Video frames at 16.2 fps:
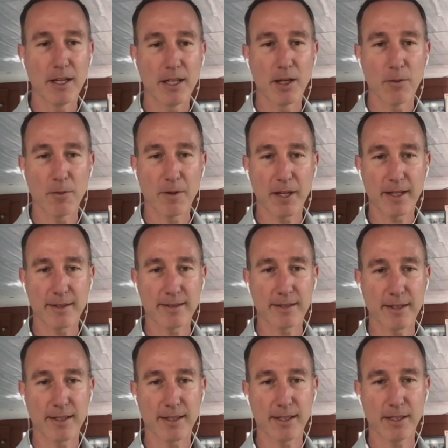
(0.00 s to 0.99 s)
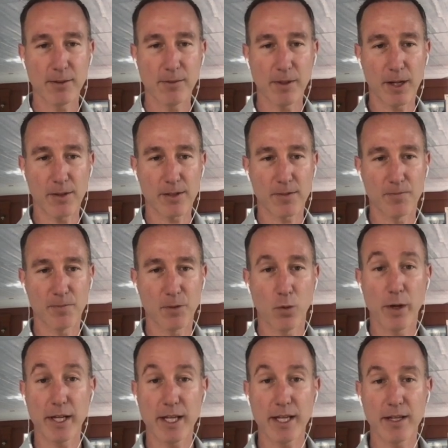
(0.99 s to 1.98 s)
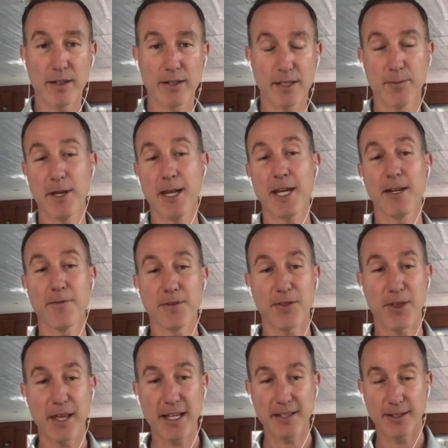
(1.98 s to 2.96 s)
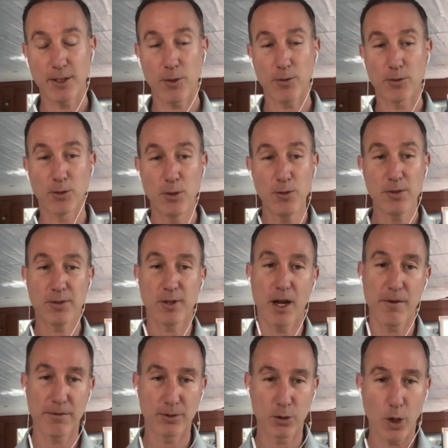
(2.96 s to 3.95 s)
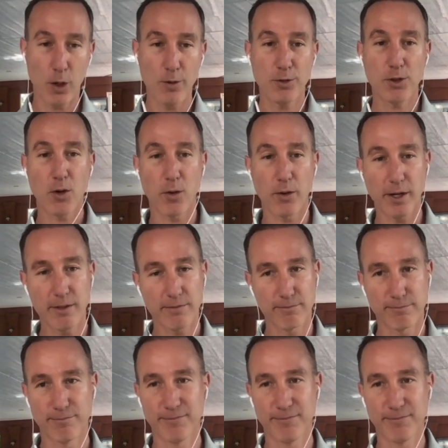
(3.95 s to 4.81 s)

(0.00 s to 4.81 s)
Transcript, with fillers: Then we've got, what else? Speaking of things that don't do stuff, Dogecoin,